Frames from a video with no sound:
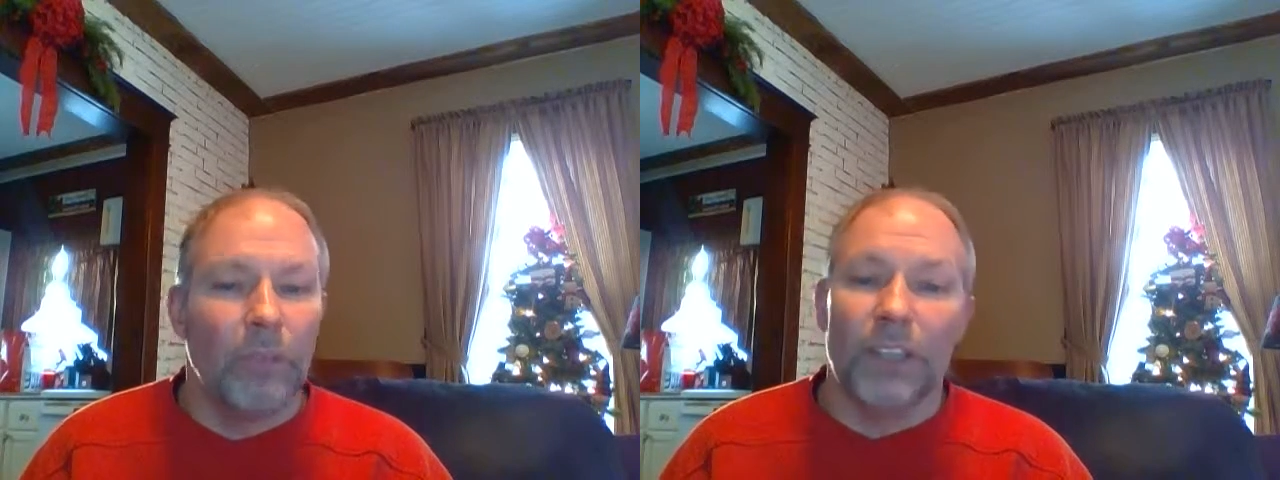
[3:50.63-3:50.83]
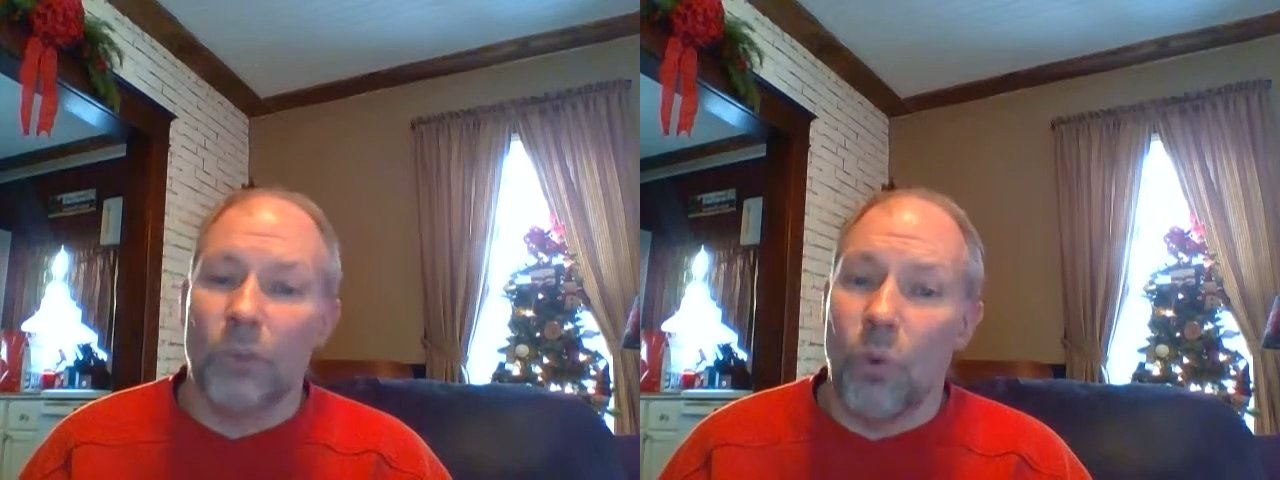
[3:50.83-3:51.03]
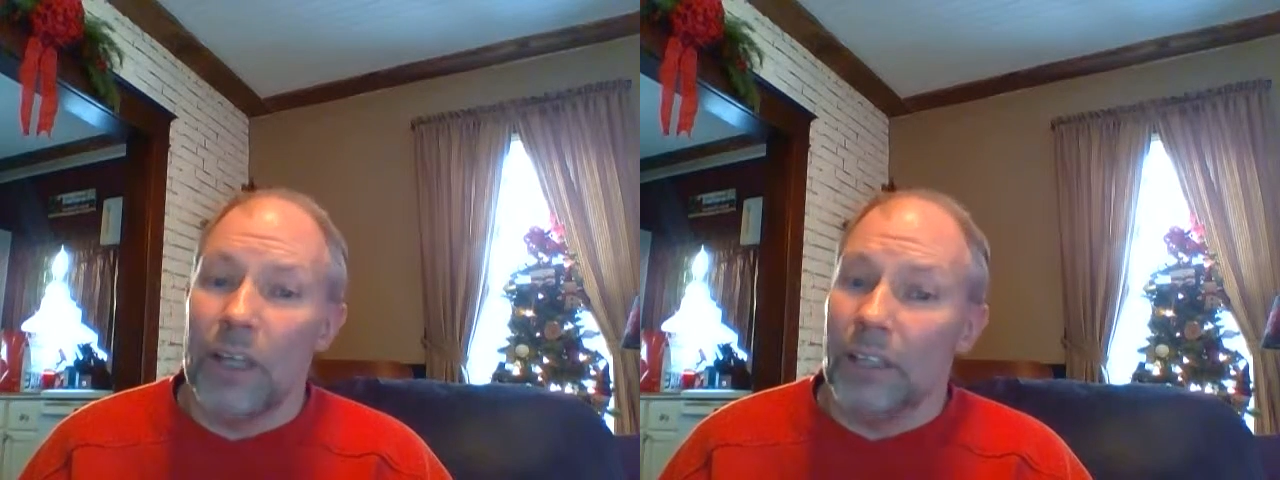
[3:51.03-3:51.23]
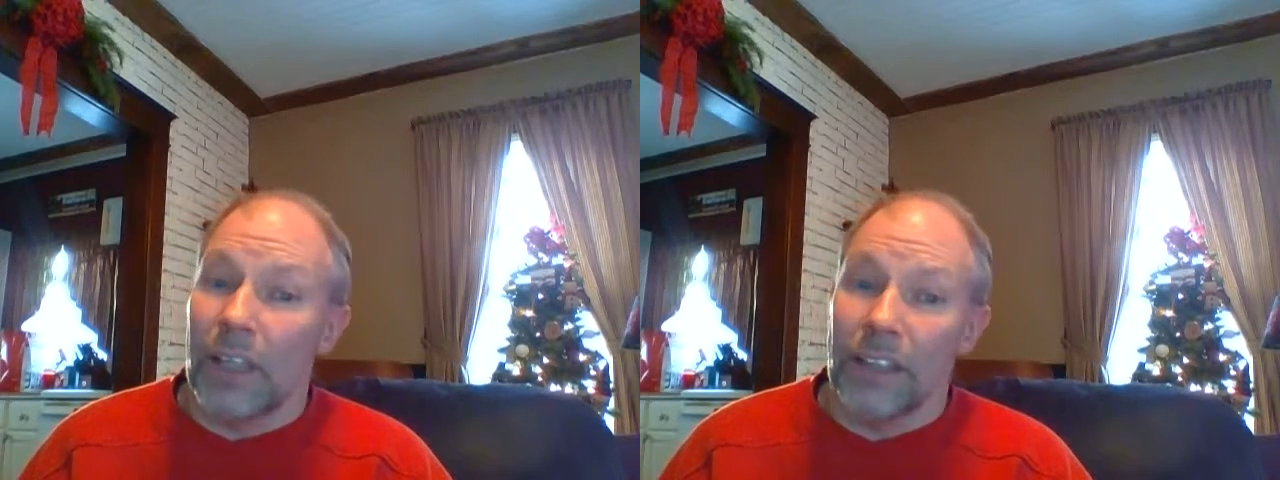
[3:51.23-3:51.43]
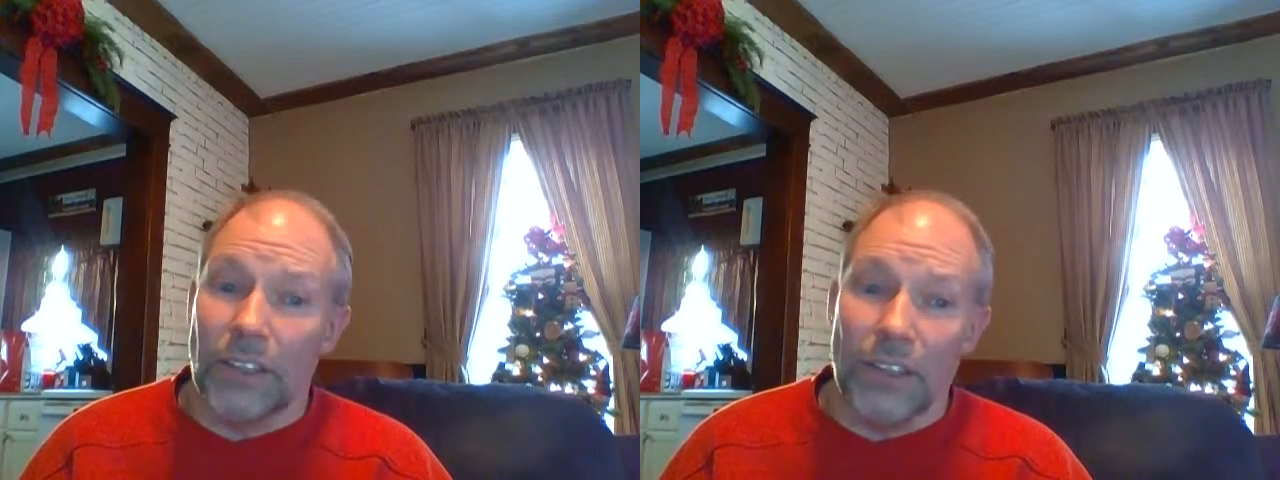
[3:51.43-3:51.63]
but he's quite a
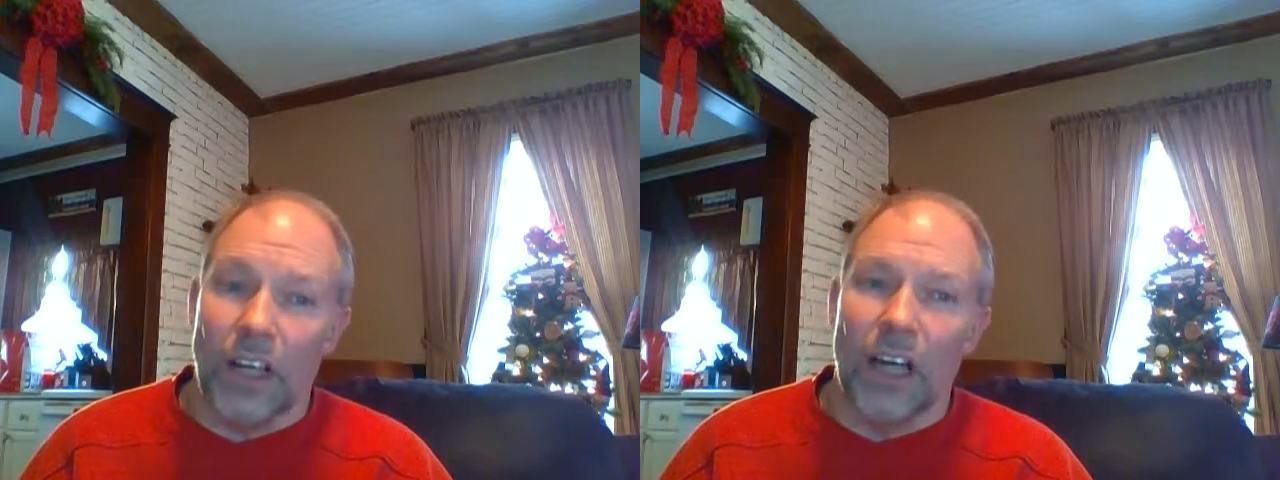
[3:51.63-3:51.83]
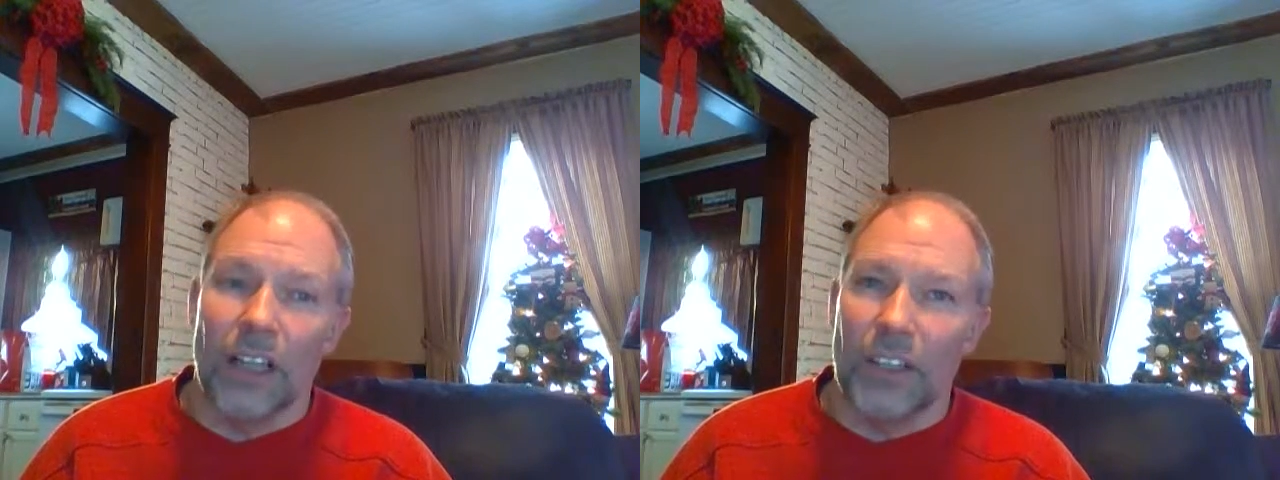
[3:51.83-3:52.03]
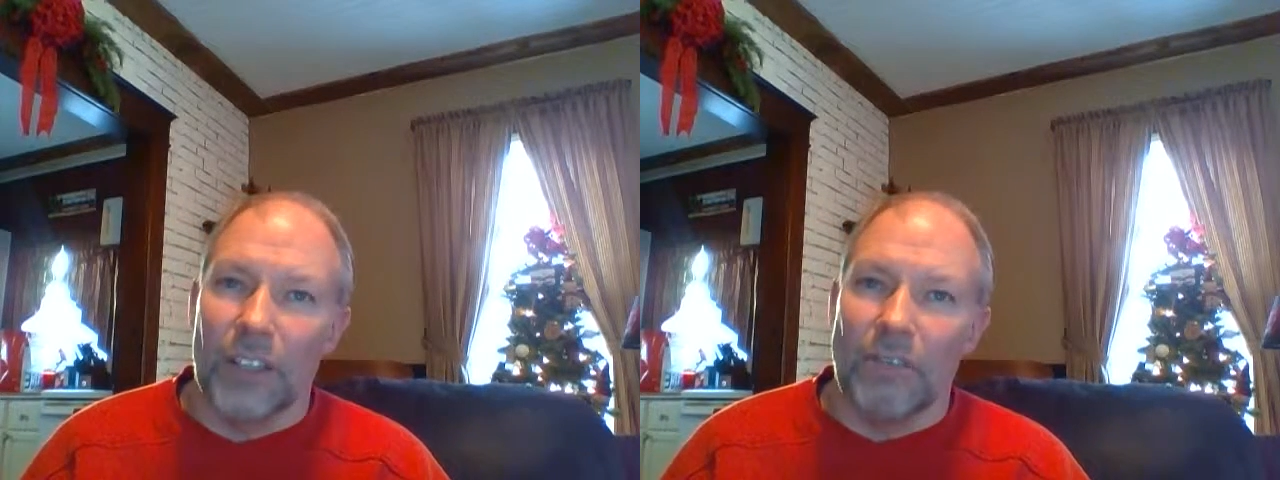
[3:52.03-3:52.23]
nice dog. He